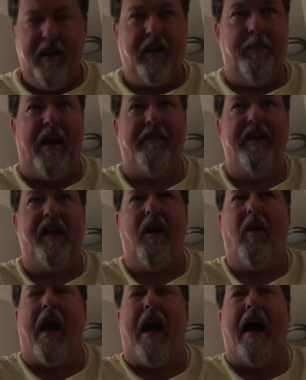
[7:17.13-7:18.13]
You may even
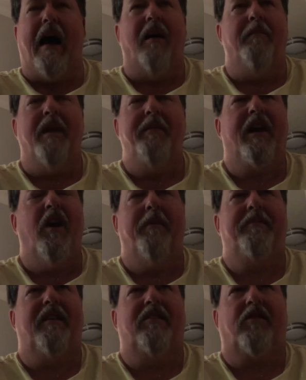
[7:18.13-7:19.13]
go higher, maybe go
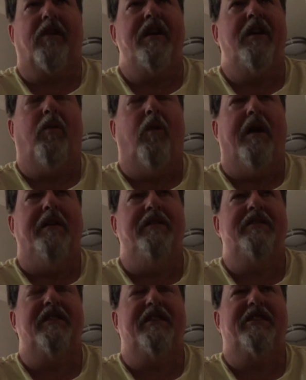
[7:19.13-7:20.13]
up to 3 to 1.
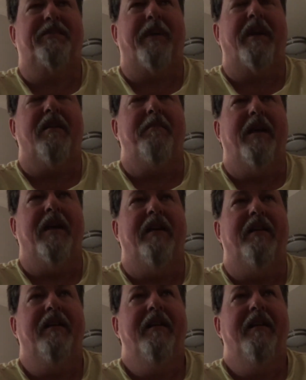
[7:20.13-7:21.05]
Just experiment